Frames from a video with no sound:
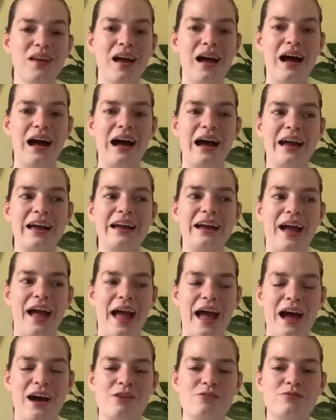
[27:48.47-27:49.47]
I
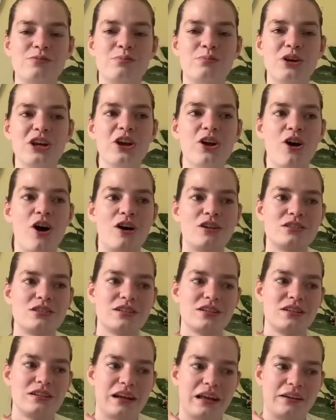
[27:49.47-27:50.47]
have pretty
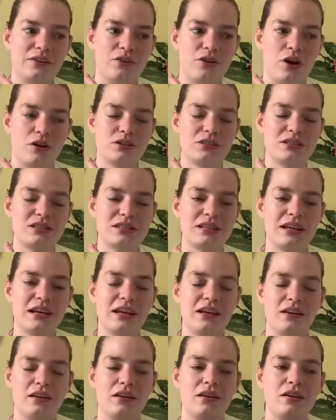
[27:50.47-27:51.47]
constant like knots
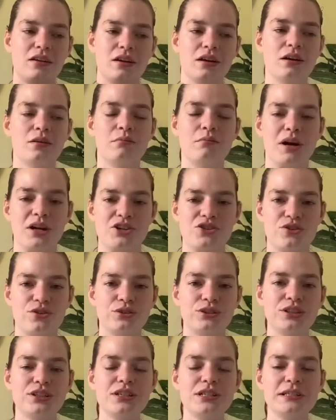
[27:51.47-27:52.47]
in my
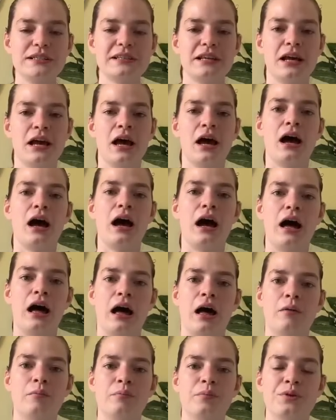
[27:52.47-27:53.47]
shoulders.
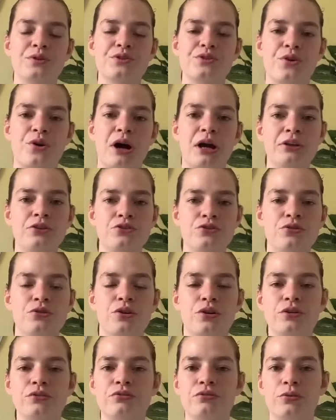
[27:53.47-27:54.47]
So I do
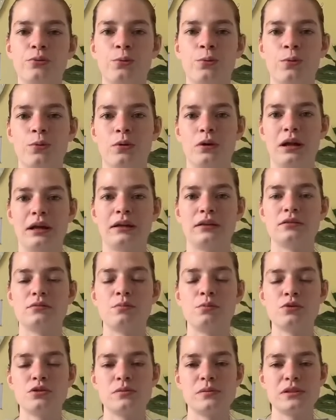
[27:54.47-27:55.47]
go for like
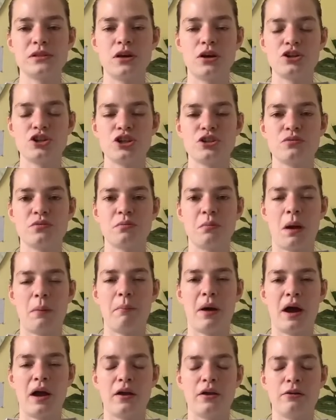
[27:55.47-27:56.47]
sports massages with my
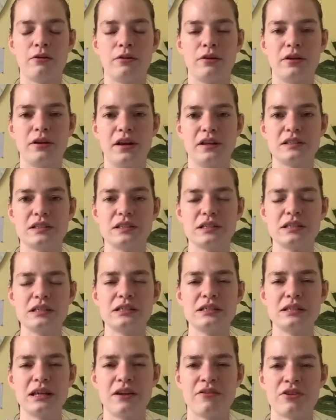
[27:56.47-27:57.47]

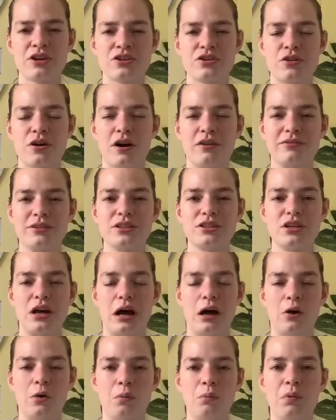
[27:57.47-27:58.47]
biokineticist every so often to
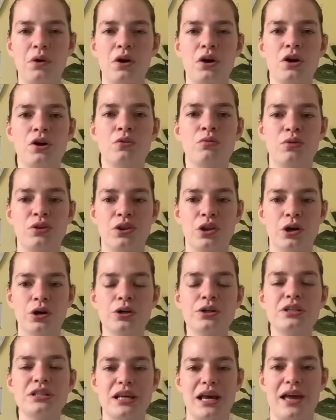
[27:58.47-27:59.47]
help with
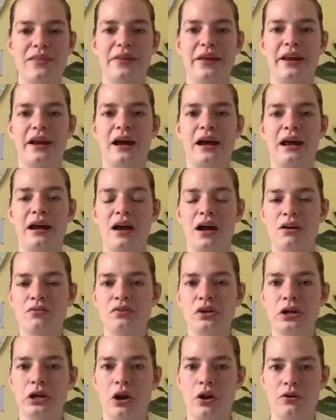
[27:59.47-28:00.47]
those. And then I have
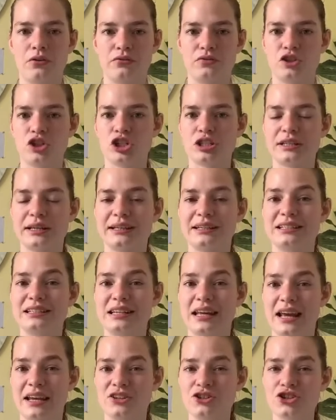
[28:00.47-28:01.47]
a lot of just like
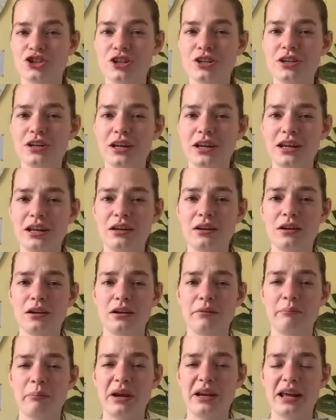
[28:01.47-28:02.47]
tension in
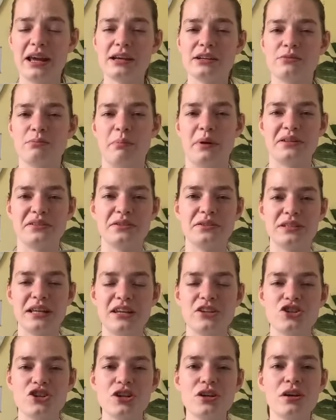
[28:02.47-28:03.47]
my neck, muscle
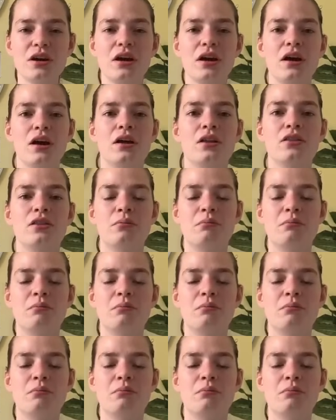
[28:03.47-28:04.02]
tension. The